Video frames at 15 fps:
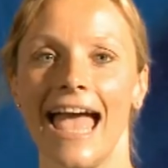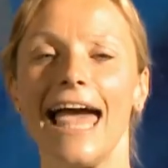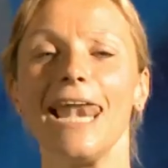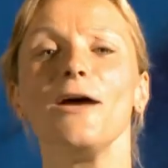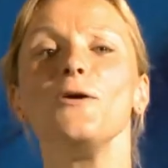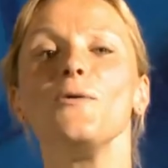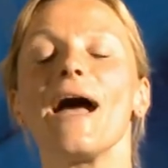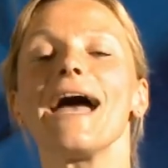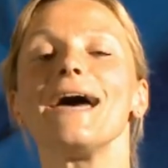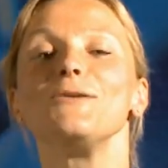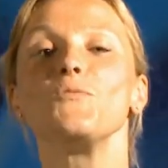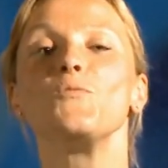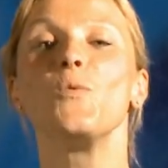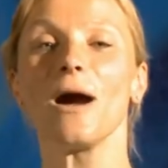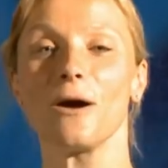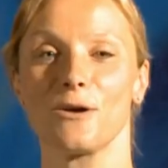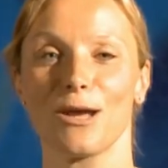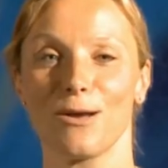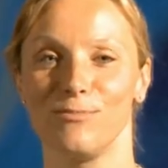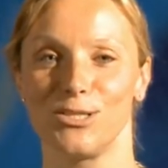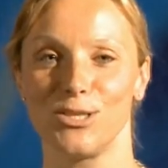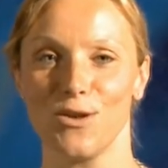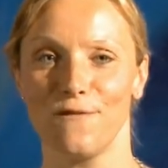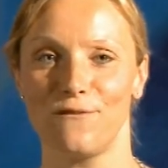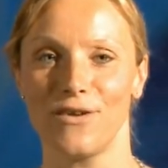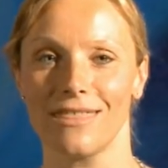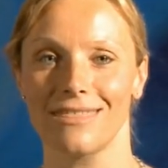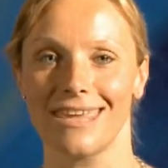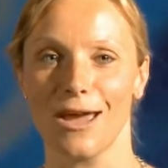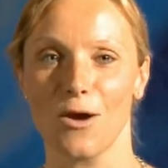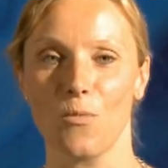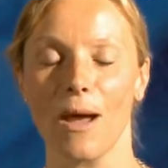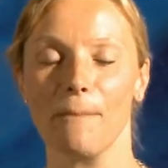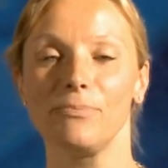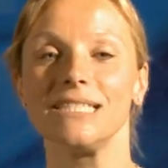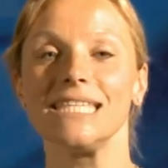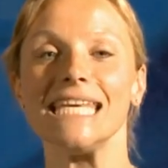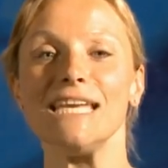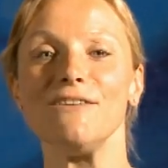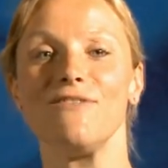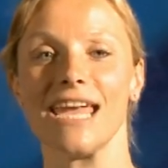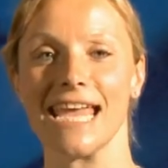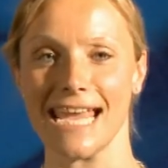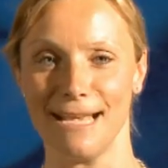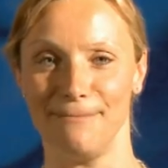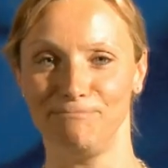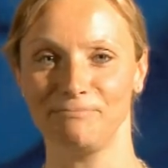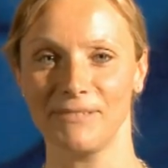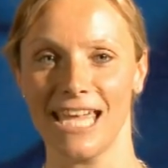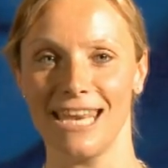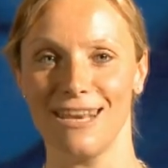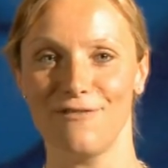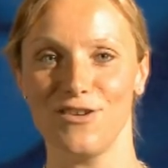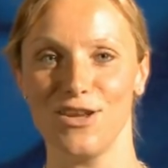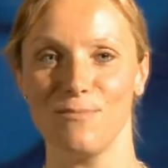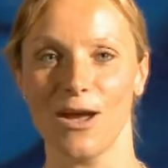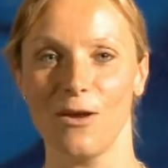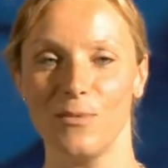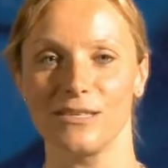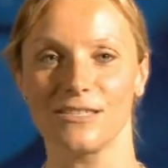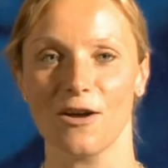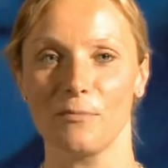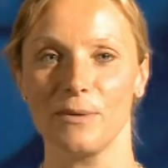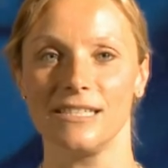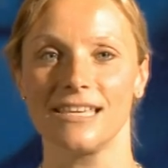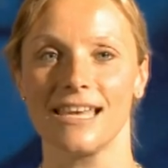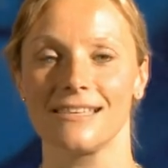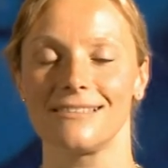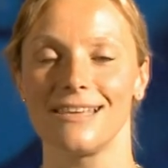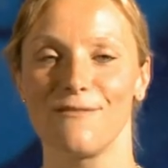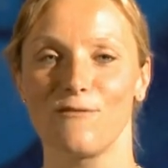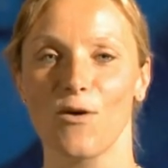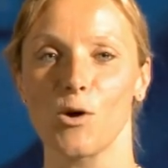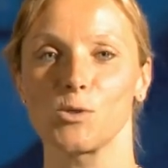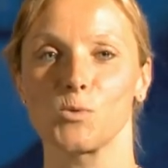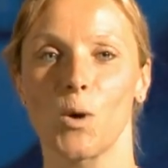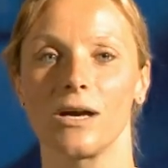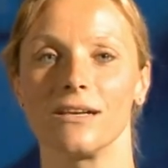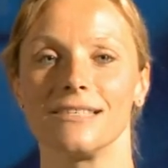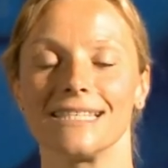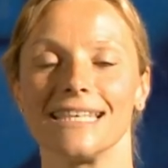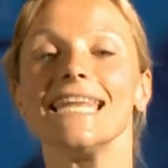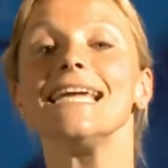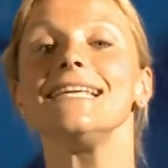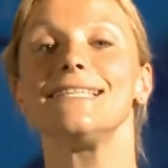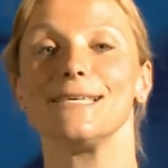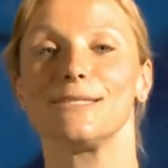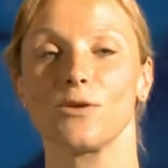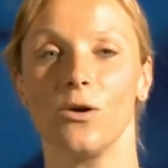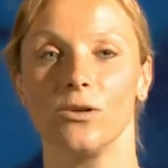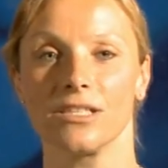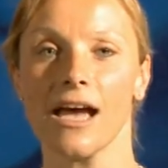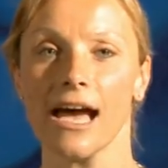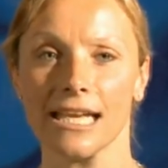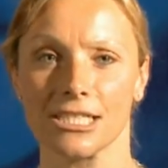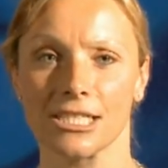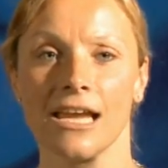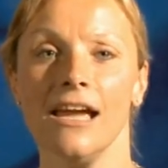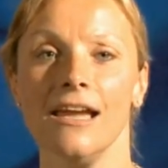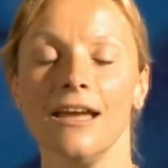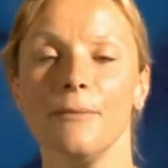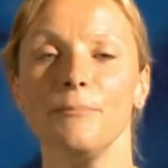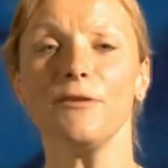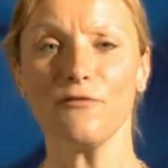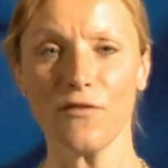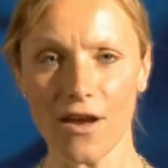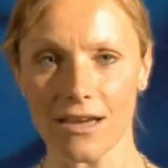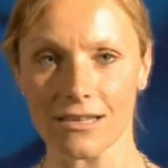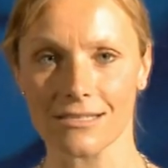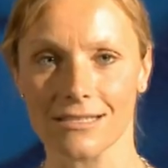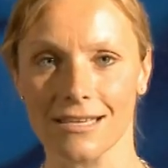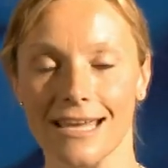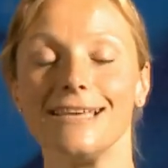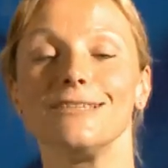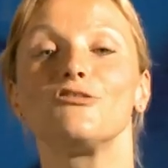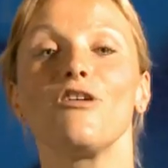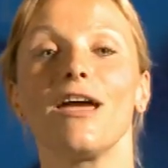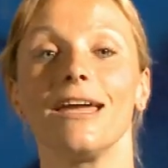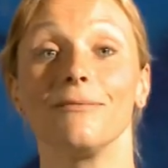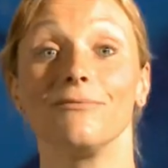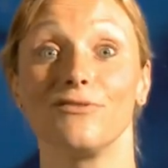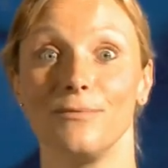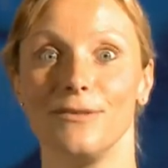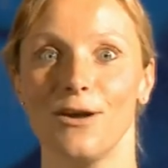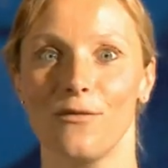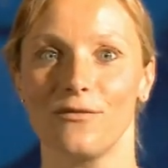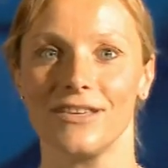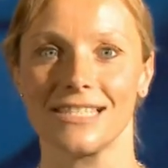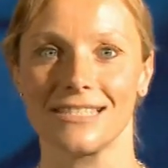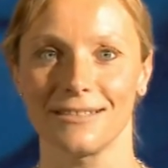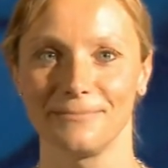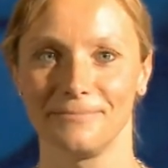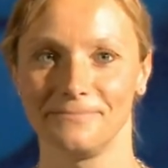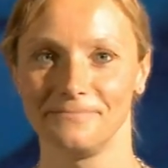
Hello and welcome to Fifth Gear Web TV. In a few moments I'll be testing Volkswagen's latest hot hatch, but first, here's Graham from the office.